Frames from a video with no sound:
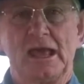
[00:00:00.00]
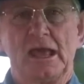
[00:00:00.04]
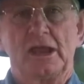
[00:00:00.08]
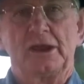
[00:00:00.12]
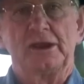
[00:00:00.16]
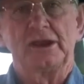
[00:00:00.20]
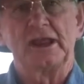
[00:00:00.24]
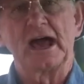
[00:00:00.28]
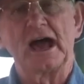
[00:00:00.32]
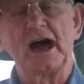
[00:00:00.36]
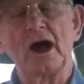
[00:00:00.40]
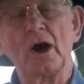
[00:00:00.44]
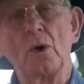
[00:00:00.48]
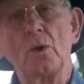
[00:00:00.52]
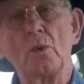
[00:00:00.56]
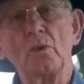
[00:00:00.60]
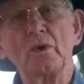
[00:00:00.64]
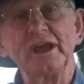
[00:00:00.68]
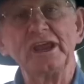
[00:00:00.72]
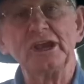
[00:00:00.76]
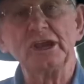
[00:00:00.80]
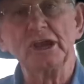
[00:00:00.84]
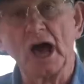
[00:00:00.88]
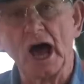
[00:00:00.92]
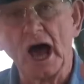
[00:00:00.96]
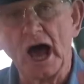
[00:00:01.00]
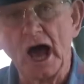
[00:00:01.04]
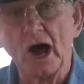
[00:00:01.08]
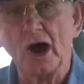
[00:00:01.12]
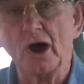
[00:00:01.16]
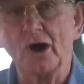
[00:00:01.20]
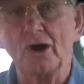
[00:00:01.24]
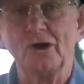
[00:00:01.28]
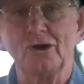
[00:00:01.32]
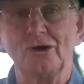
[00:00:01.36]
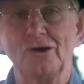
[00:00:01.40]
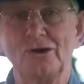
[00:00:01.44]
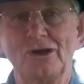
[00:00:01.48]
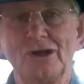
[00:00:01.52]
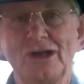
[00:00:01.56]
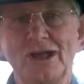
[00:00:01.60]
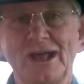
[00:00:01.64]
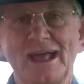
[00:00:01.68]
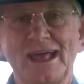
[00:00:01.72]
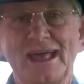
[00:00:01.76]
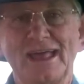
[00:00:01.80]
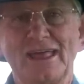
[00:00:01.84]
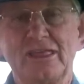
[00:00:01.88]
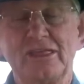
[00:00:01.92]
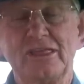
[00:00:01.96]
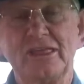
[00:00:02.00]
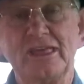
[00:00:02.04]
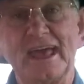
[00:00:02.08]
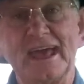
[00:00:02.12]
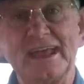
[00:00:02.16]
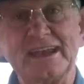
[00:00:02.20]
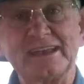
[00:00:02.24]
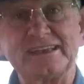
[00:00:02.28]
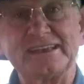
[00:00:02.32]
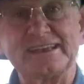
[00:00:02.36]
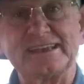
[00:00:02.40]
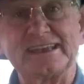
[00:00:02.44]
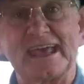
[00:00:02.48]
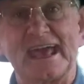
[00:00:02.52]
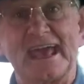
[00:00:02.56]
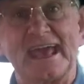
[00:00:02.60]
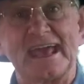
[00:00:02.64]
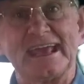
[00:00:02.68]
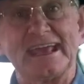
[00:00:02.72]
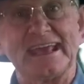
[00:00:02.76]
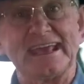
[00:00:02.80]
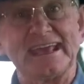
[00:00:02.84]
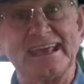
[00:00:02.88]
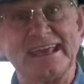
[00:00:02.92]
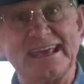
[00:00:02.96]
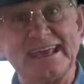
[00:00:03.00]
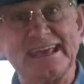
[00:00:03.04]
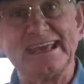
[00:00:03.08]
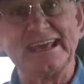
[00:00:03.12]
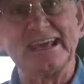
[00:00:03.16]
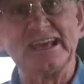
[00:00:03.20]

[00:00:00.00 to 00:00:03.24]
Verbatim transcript: Now, we know that uh, he